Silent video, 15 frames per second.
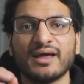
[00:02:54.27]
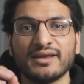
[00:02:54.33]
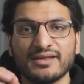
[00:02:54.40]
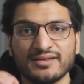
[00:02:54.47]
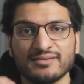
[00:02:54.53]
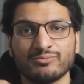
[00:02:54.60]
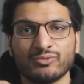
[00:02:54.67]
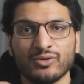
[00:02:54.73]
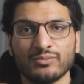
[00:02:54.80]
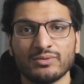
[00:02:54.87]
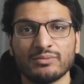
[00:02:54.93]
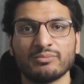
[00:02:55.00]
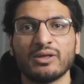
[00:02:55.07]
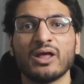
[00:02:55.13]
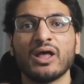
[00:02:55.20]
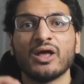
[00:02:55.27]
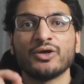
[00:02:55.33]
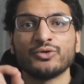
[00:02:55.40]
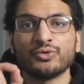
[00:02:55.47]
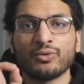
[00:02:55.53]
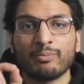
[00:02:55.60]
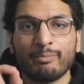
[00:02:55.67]
another problem.
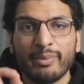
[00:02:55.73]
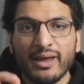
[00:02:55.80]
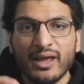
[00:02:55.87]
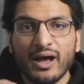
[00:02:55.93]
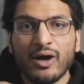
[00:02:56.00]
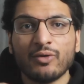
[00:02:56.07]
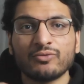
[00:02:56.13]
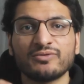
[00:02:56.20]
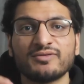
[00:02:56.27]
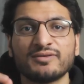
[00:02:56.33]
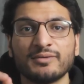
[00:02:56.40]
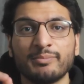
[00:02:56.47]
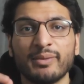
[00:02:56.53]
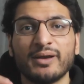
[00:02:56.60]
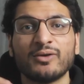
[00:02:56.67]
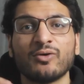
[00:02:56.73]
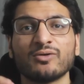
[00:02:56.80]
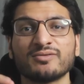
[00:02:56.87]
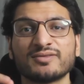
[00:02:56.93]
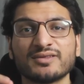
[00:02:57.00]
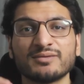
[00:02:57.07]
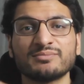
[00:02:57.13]
Your payouts depend
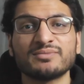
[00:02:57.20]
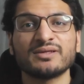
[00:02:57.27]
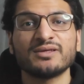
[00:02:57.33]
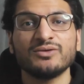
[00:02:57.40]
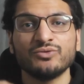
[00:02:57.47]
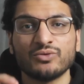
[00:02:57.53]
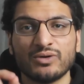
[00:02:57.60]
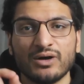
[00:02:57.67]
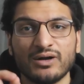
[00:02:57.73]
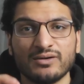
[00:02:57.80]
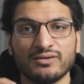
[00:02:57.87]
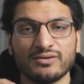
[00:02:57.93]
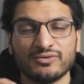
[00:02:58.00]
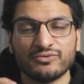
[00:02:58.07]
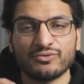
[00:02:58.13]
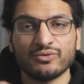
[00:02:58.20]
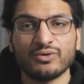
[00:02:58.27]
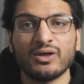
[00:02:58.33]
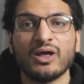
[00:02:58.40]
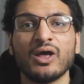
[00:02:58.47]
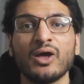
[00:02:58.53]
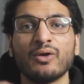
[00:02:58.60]
on something you can't control,
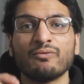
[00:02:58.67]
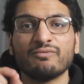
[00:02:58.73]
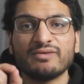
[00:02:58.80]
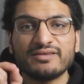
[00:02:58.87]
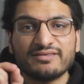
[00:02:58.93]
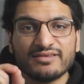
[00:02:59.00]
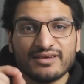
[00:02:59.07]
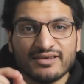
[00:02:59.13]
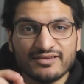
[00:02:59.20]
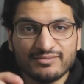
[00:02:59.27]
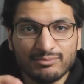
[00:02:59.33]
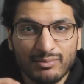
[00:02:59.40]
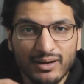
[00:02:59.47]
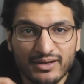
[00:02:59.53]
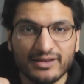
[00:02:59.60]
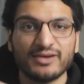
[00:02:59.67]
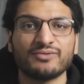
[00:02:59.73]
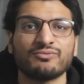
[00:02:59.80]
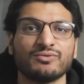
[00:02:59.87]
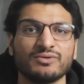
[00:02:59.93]
which is market